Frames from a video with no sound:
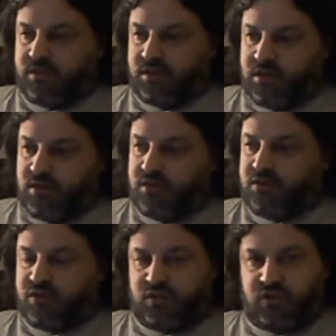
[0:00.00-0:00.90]
you know,
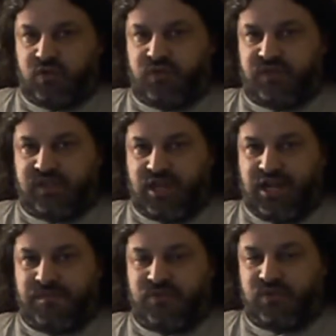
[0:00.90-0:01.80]
two or three
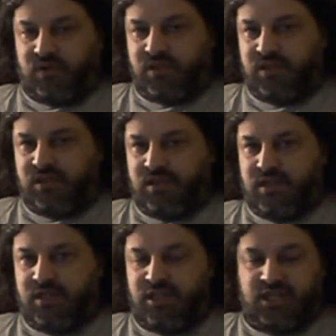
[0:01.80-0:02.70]
times during
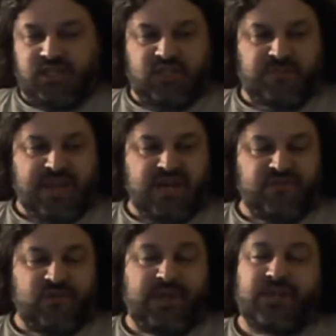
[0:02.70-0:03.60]
in, in, in the span
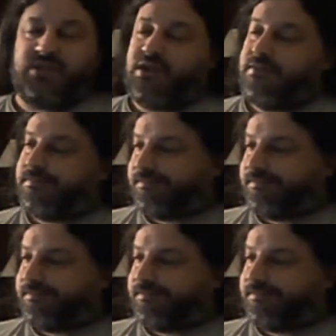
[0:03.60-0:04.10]
of a week. So,